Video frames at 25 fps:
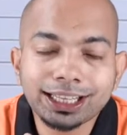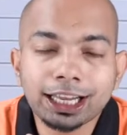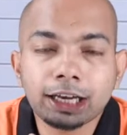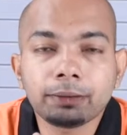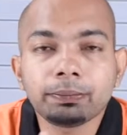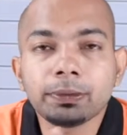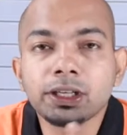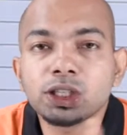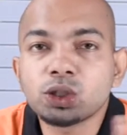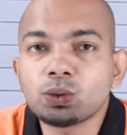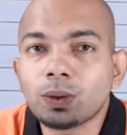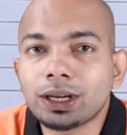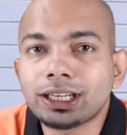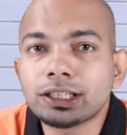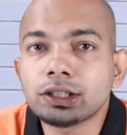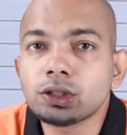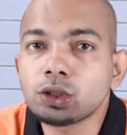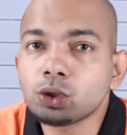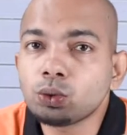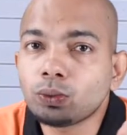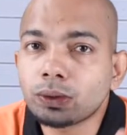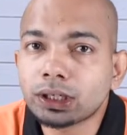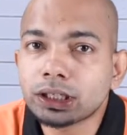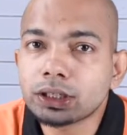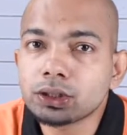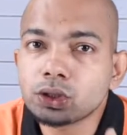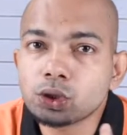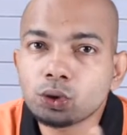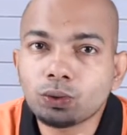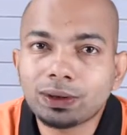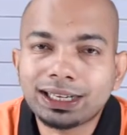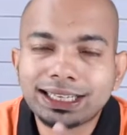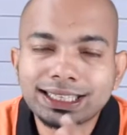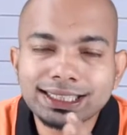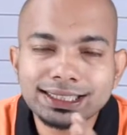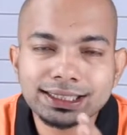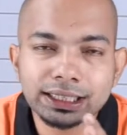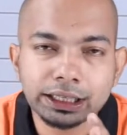That means
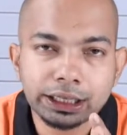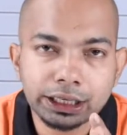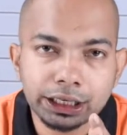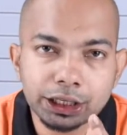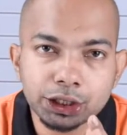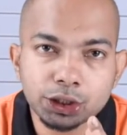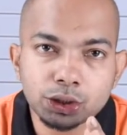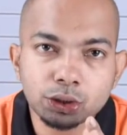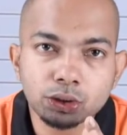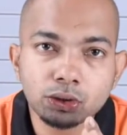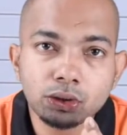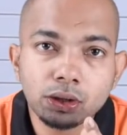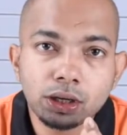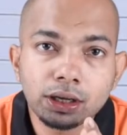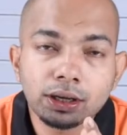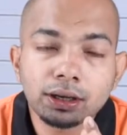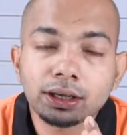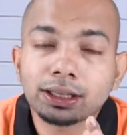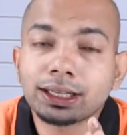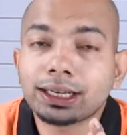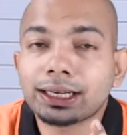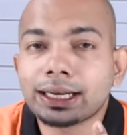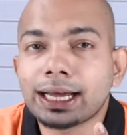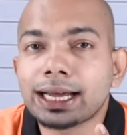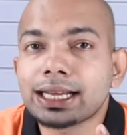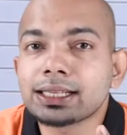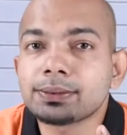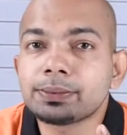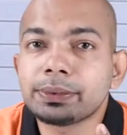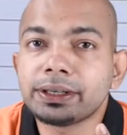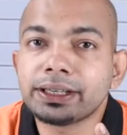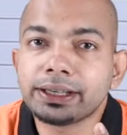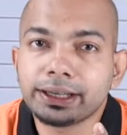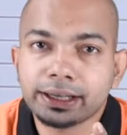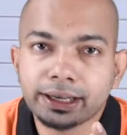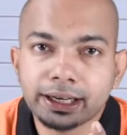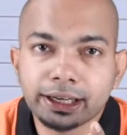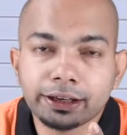1:1:1 is the ratio that has
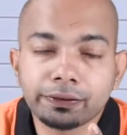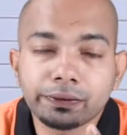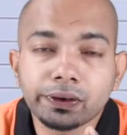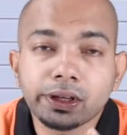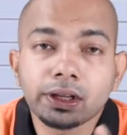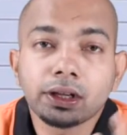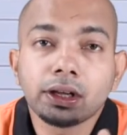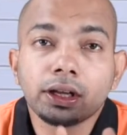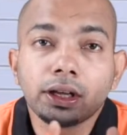been derived.